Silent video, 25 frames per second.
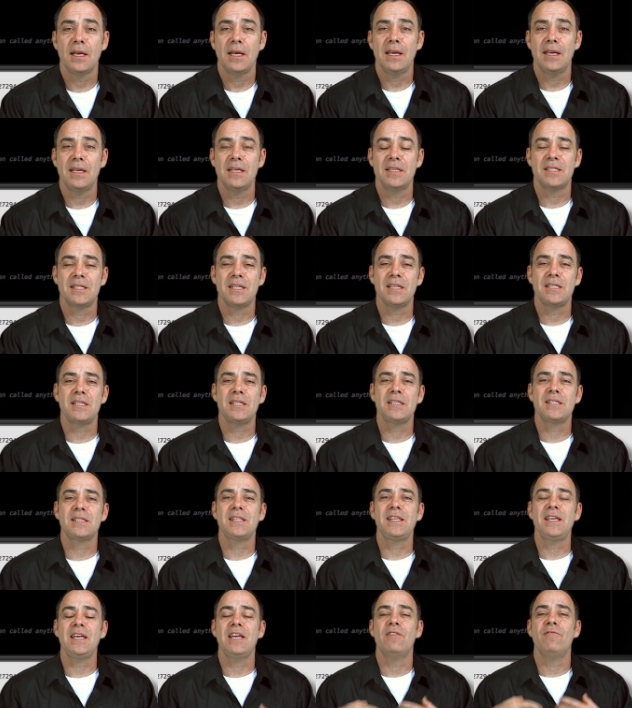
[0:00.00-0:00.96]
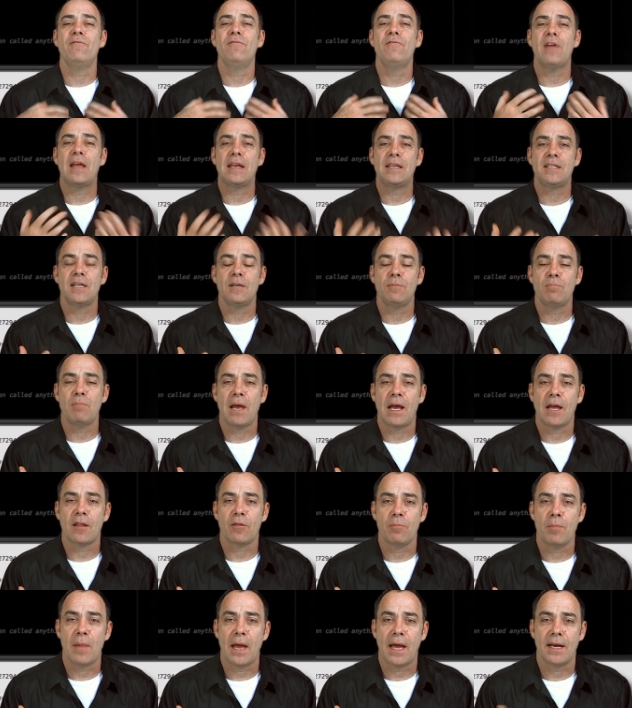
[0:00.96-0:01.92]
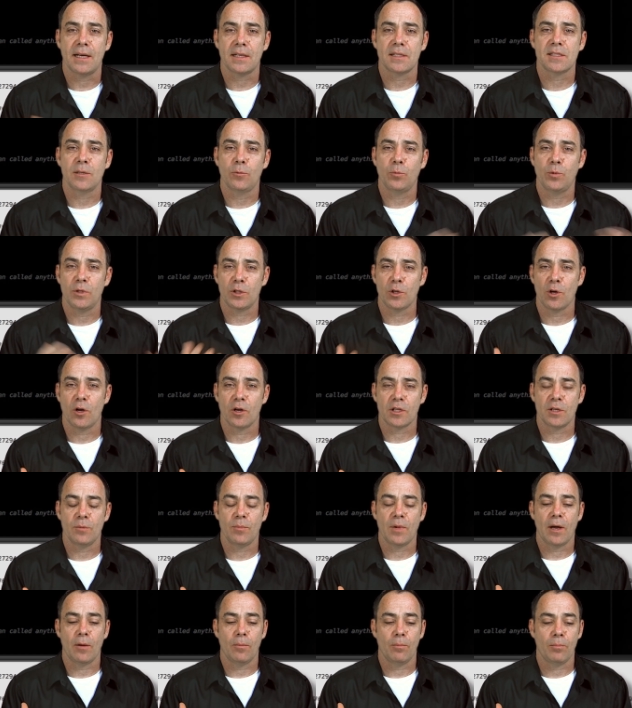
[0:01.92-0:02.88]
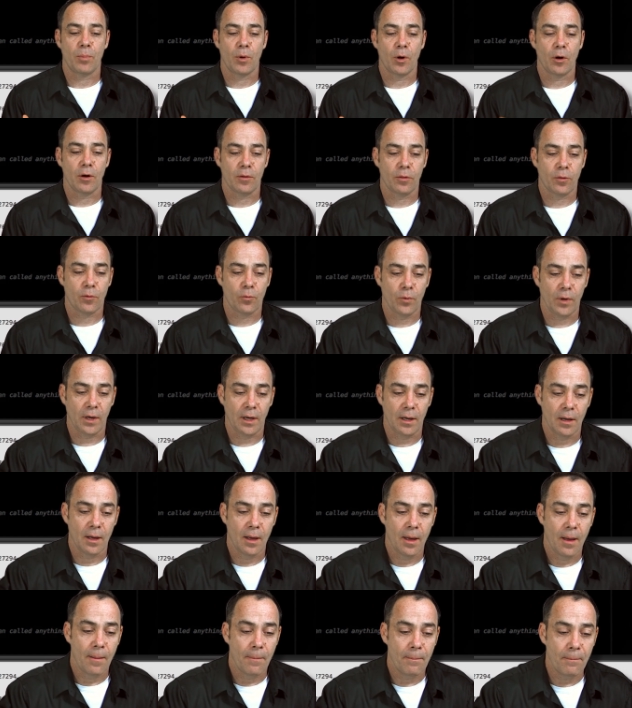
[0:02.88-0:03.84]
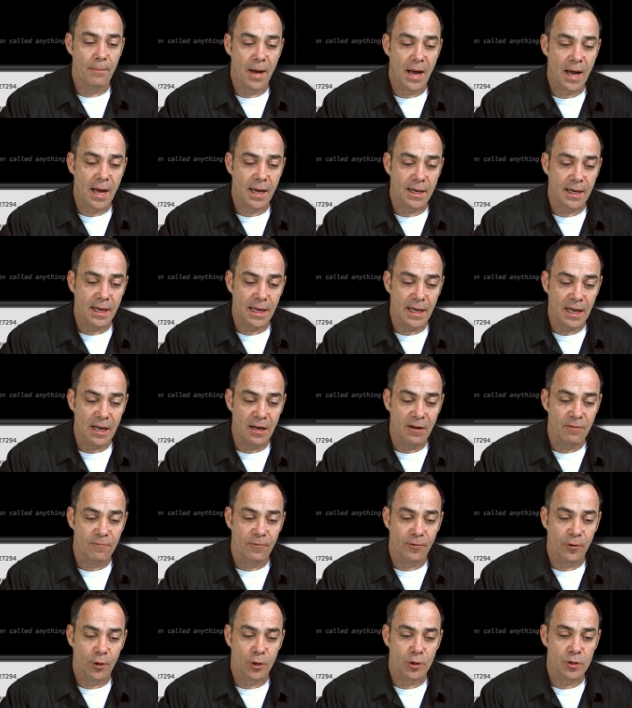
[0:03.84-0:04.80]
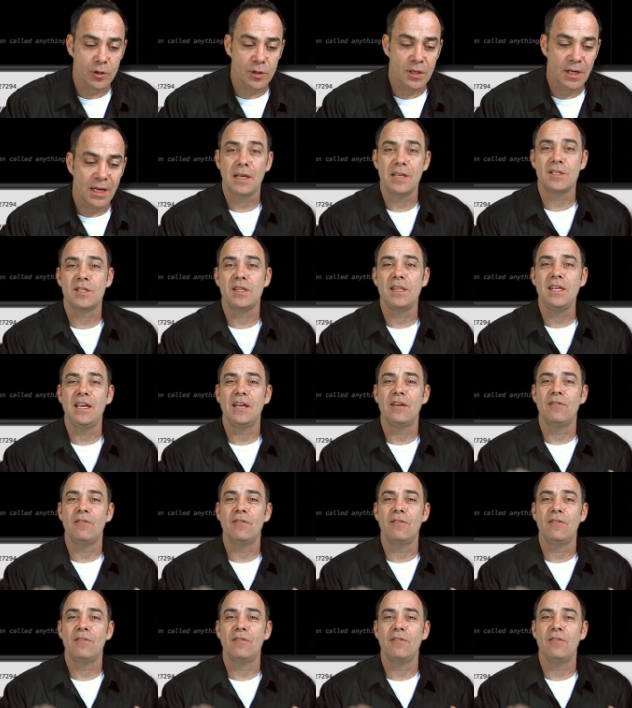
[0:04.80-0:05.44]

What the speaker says: this is the invented mathematics that we talked about in part 3. Mod inverse is the